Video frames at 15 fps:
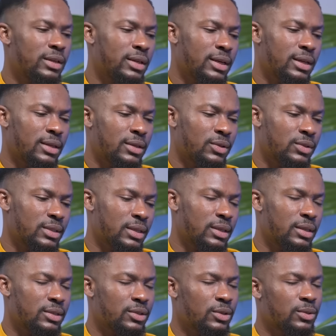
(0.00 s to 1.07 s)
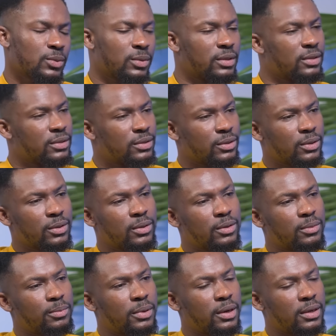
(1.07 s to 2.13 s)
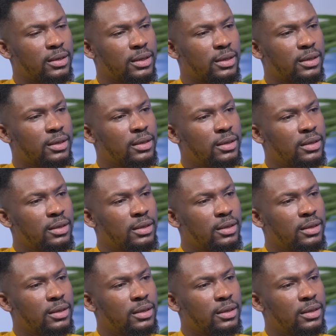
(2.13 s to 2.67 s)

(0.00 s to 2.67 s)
he had an altercation with your partner?